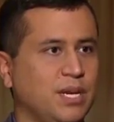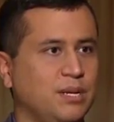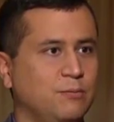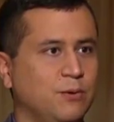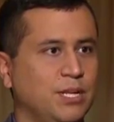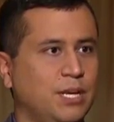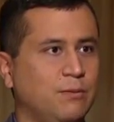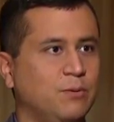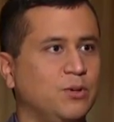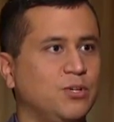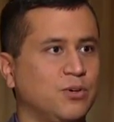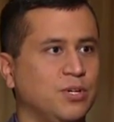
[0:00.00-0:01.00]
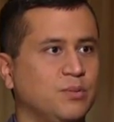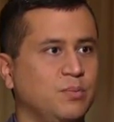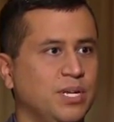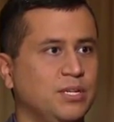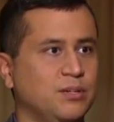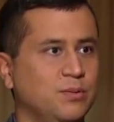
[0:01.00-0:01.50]
I really have no choice
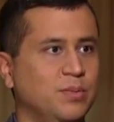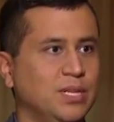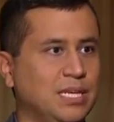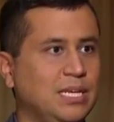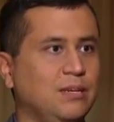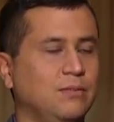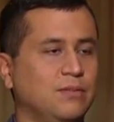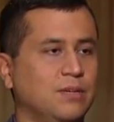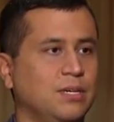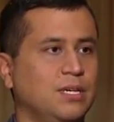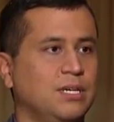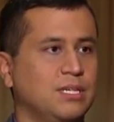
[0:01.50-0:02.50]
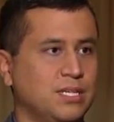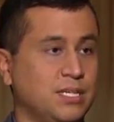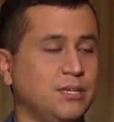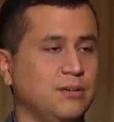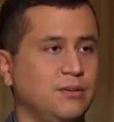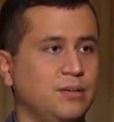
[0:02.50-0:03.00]
but to believe
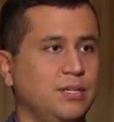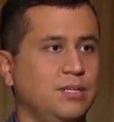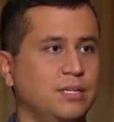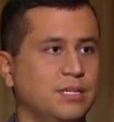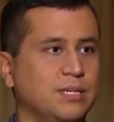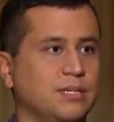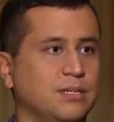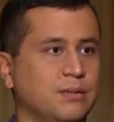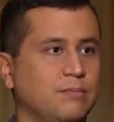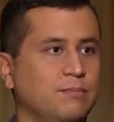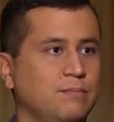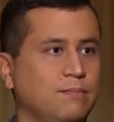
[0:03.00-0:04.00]
still in the system.